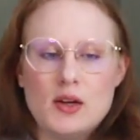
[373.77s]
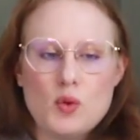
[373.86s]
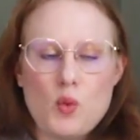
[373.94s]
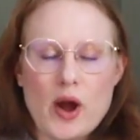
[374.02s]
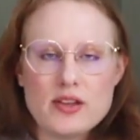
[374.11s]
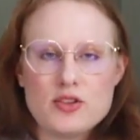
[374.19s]

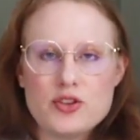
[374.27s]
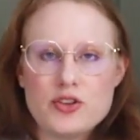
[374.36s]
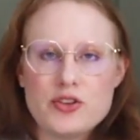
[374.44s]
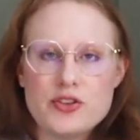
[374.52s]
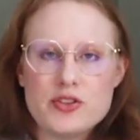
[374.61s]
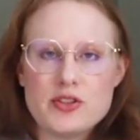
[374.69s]

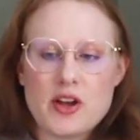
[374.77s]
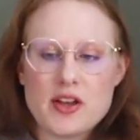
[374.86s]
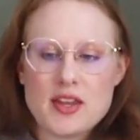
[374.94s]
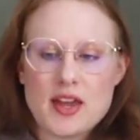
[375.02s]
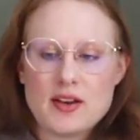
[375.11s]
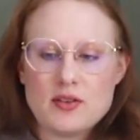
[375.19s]
Westerners
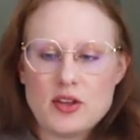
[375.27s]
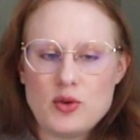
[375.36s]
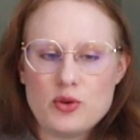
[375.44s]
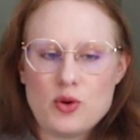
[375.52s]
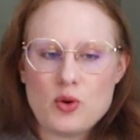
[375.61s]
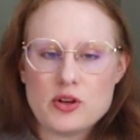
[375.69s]
thought that
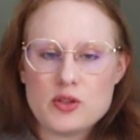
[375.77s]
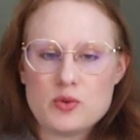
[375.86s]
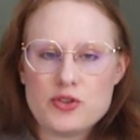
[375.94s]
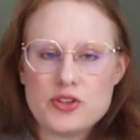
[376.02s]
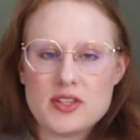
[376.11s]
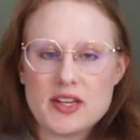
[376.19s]
unicorns
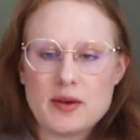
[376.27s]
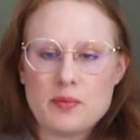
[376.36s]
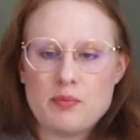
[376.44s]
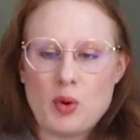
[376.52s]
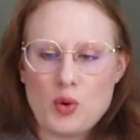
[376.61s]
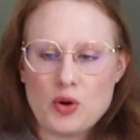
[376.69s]
were just
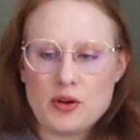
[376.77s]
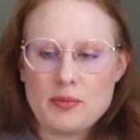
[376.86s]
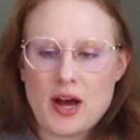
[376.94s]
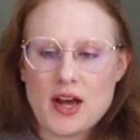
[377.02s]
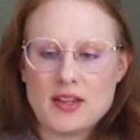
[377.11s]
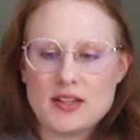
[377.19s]
like born
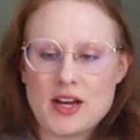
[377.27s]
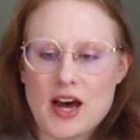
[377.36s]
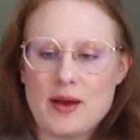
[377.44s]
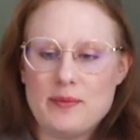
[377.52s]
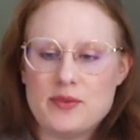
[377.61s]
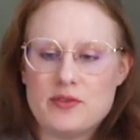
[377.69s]
upon the
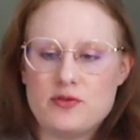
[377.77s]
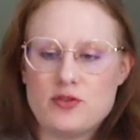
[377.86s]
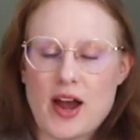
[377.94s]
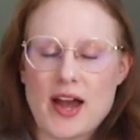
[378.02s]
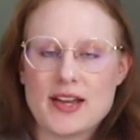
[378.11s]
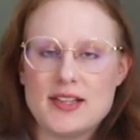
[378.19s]
times of
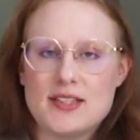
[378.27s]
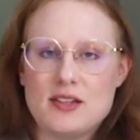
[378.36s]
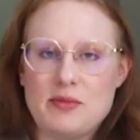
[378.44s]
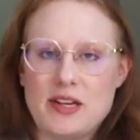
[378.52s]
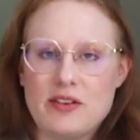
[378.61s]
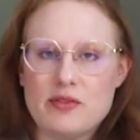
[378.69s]
dragons
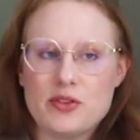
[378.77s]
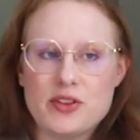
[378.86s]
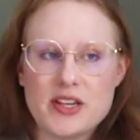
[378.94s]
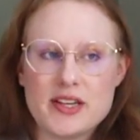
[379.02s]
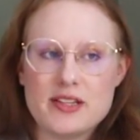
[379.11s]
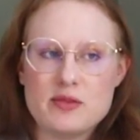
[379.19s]
and medieval
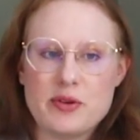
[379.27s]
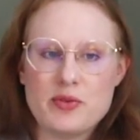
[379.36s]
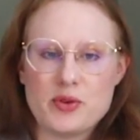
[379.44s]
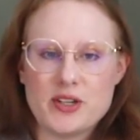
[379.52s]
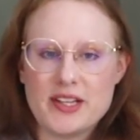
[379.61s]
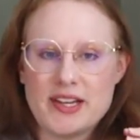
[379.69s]
things,
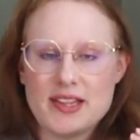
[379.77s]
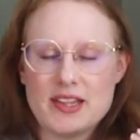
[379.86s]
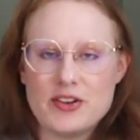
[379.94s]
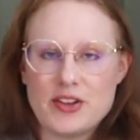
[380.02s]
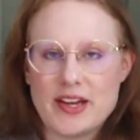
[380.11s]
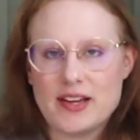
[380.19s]
but really
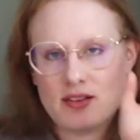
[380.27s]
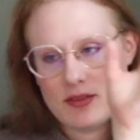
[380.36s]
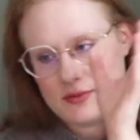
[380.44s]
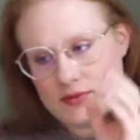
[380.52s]
they're like,